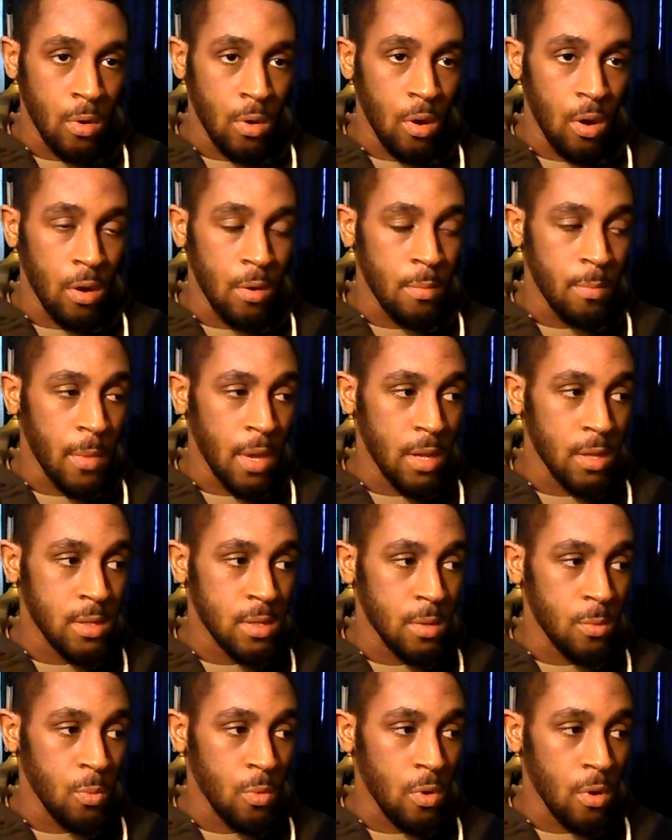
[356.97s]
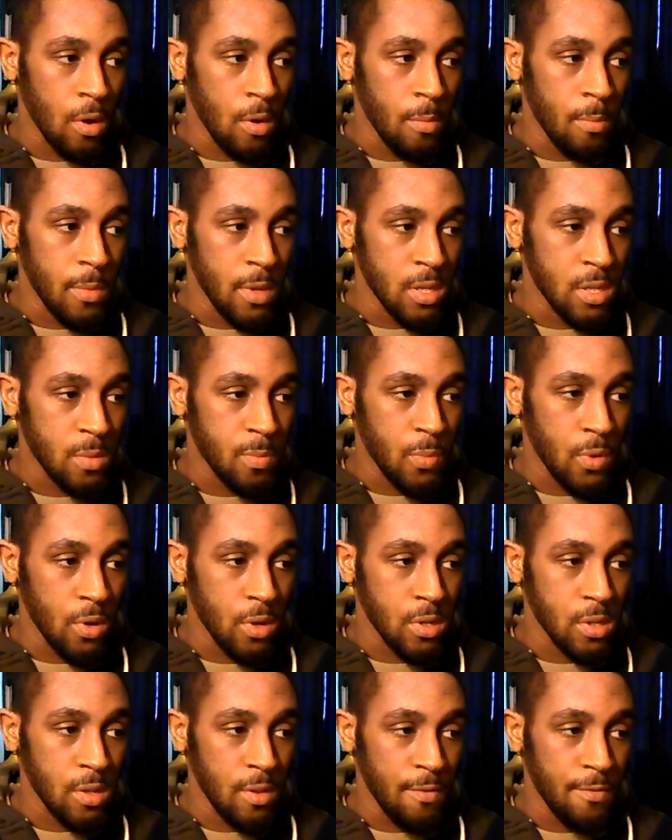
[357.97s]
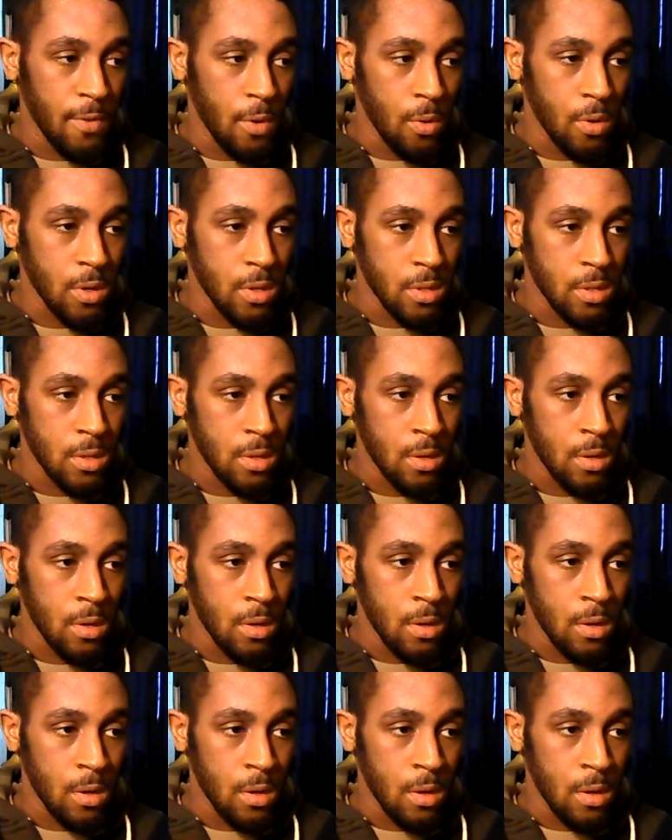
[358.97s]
We gotta be spiritually focused.